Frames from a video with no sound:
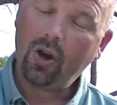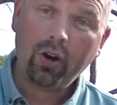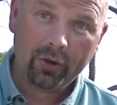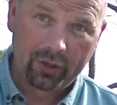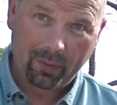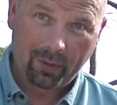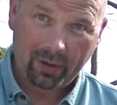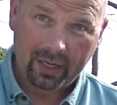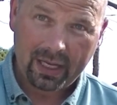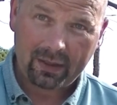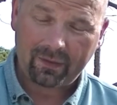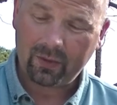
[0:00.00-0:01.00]
underwater
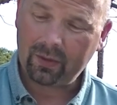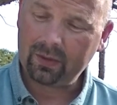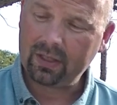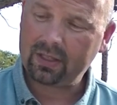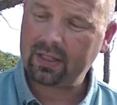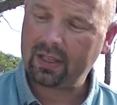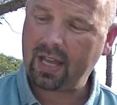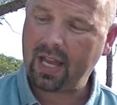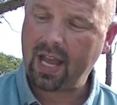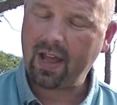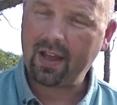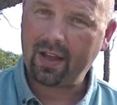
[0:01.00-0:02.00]
headphones,
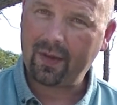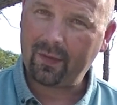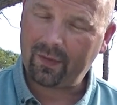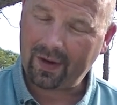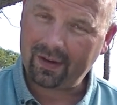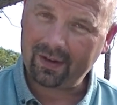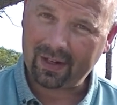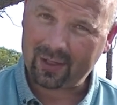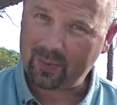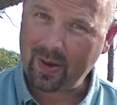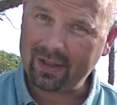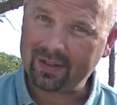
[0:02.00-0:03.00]
very
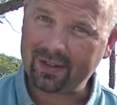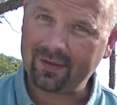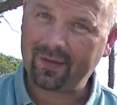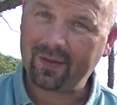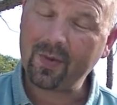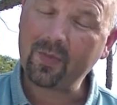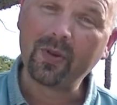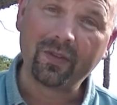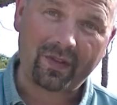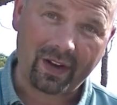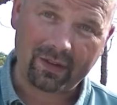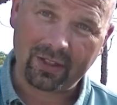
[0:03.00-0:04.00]
expensive but
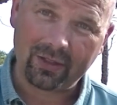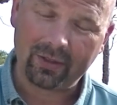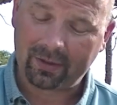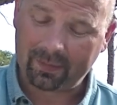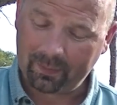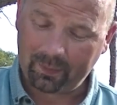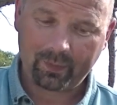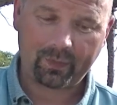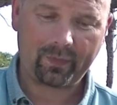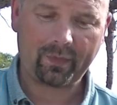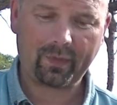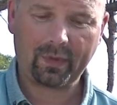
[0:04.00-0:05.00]
very good.
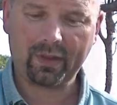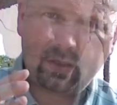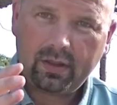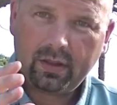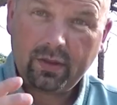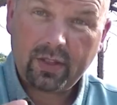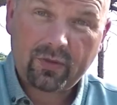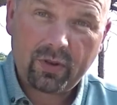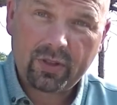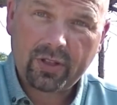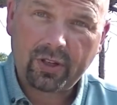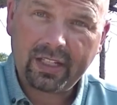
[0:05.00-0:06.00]
This
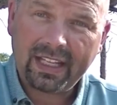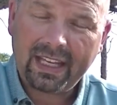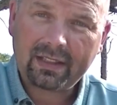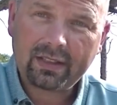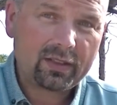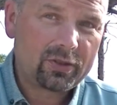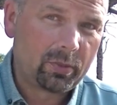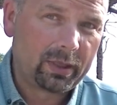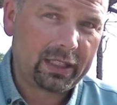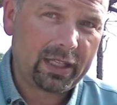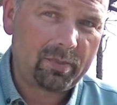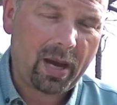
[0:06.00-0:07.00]
runs on eight double
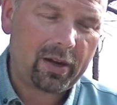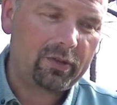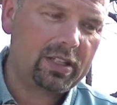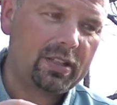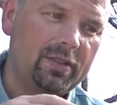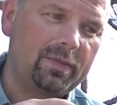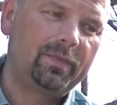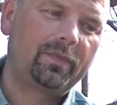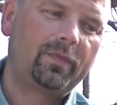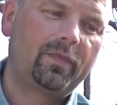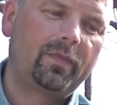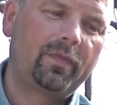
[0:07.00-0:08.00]
A batteries.
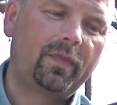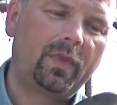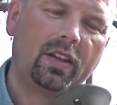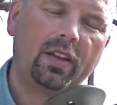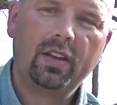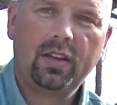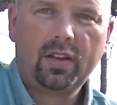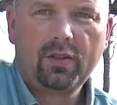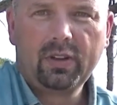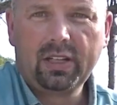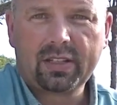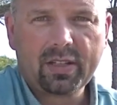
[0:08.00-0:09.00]

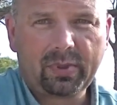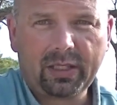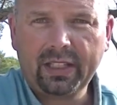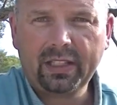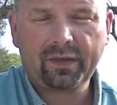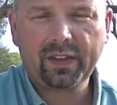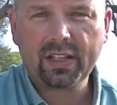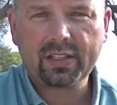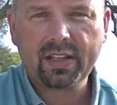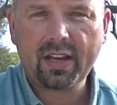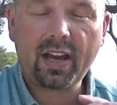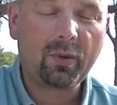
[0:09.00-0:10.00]
Really simple interface
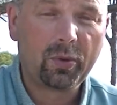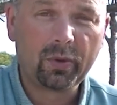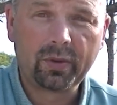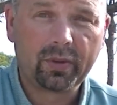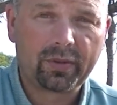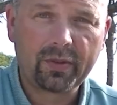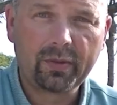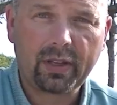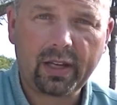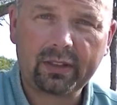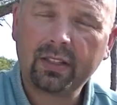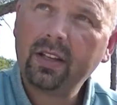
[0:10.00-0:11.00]
there, I won't go through
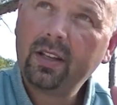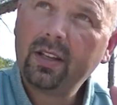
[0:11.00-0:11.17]
that.